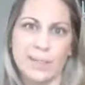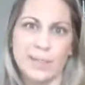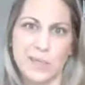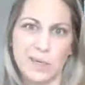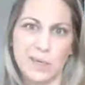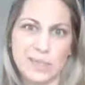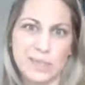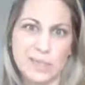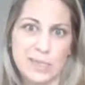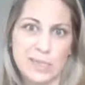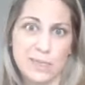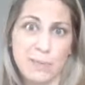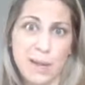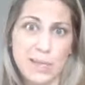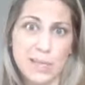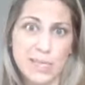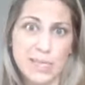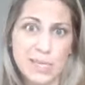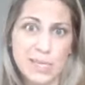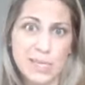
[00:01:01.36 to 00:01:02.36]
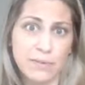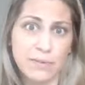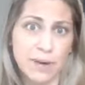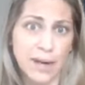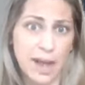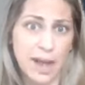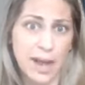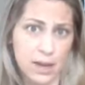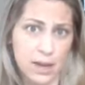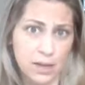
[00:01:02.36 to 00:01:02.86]
start to see a positive, or
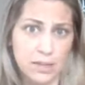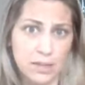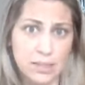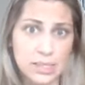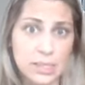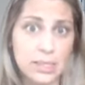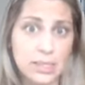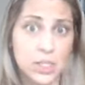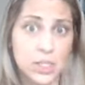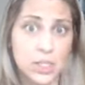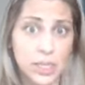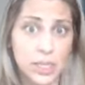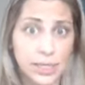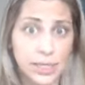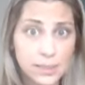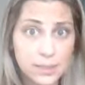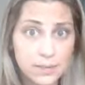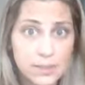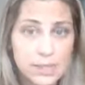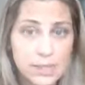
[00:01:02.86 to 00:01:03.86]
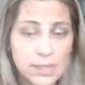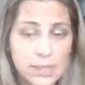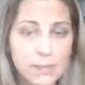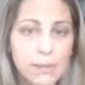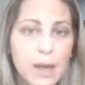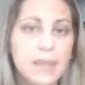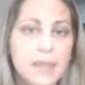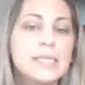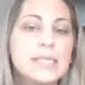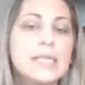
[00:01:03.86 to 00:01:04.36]
I'd had a decent chance of seeing a
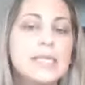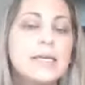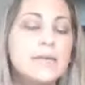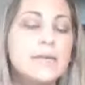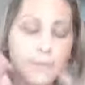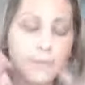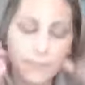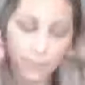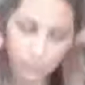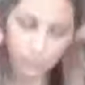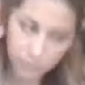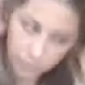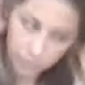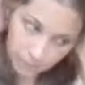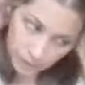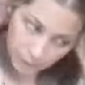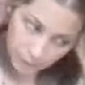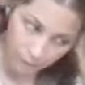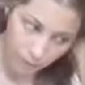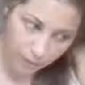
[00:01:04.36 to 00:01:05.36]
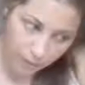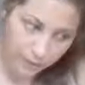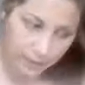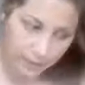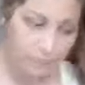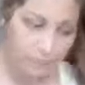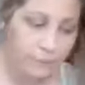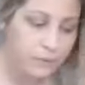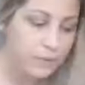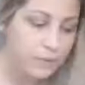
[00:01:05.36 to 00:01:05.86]
positive if I was really
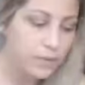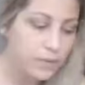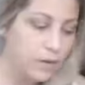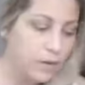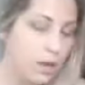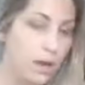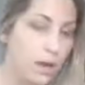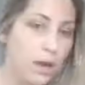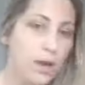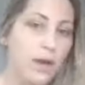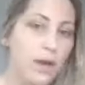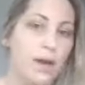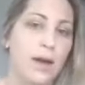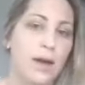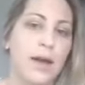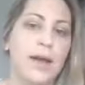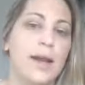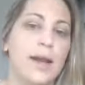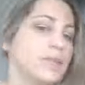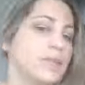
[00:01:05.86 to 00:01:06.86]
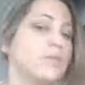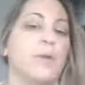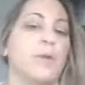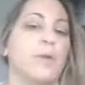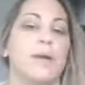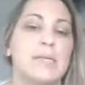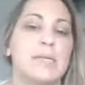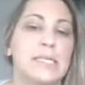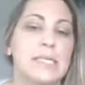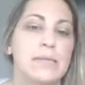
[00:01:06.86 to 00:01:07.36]
pregnant, and I didn't want
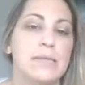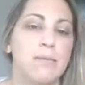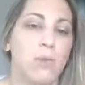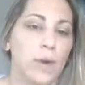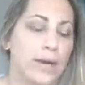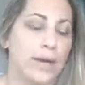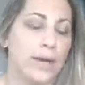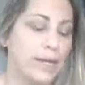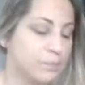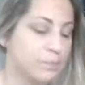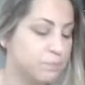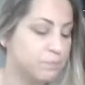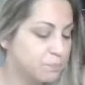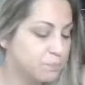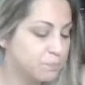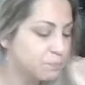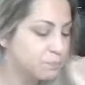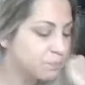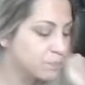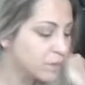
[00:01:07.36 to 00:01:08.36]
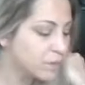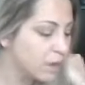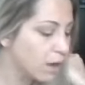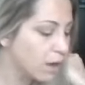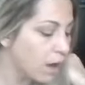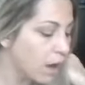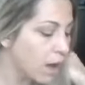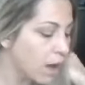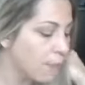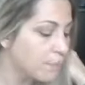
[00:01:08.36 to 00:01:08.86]
to be disappointed.
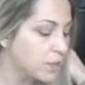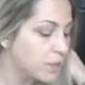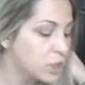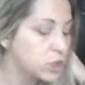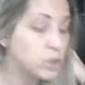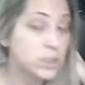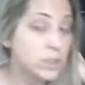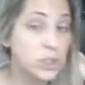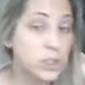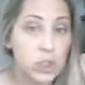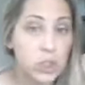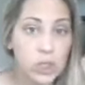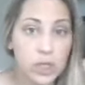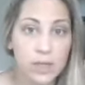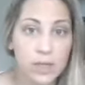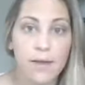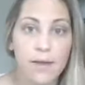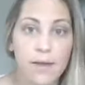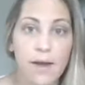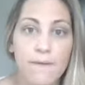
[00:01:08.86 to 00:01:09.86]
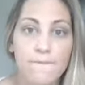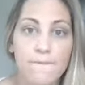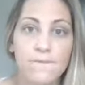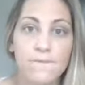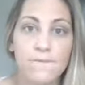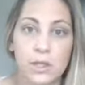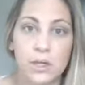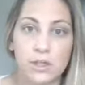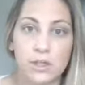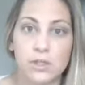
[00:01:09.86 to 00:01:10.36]
So I took the
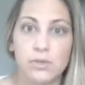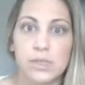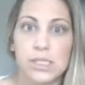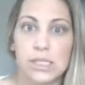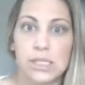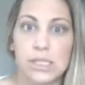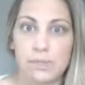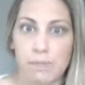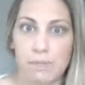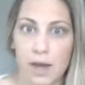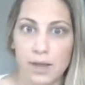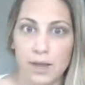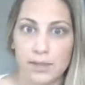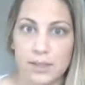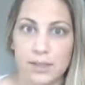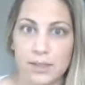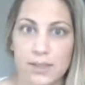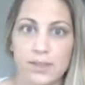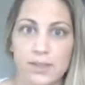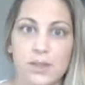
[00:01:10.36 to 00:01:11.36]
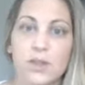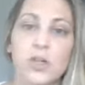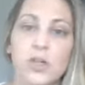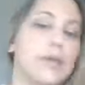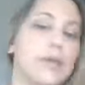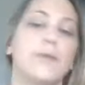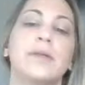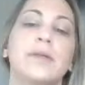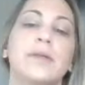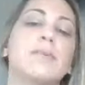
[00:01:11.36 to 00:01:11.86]
first response, the
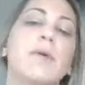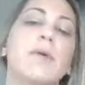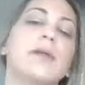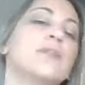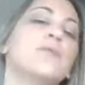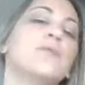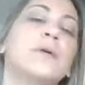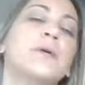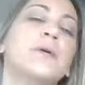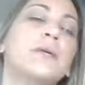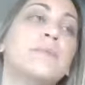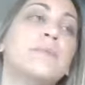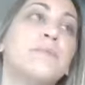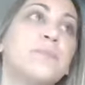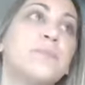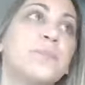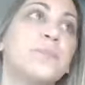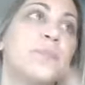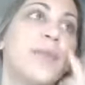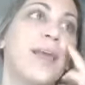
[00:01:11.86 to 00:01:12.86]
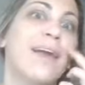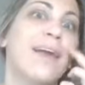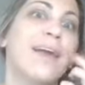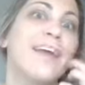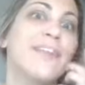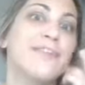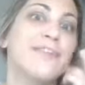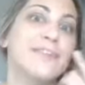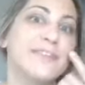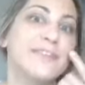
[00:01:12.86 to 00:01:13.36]
early response one,
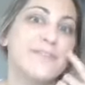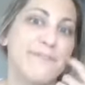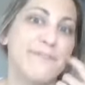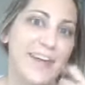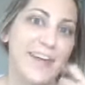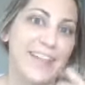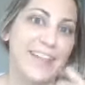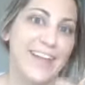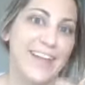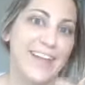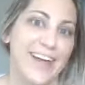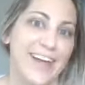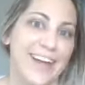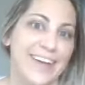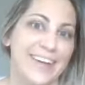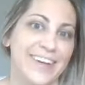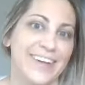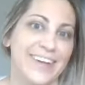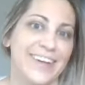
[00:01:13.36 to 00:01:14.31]
and there was a faint line.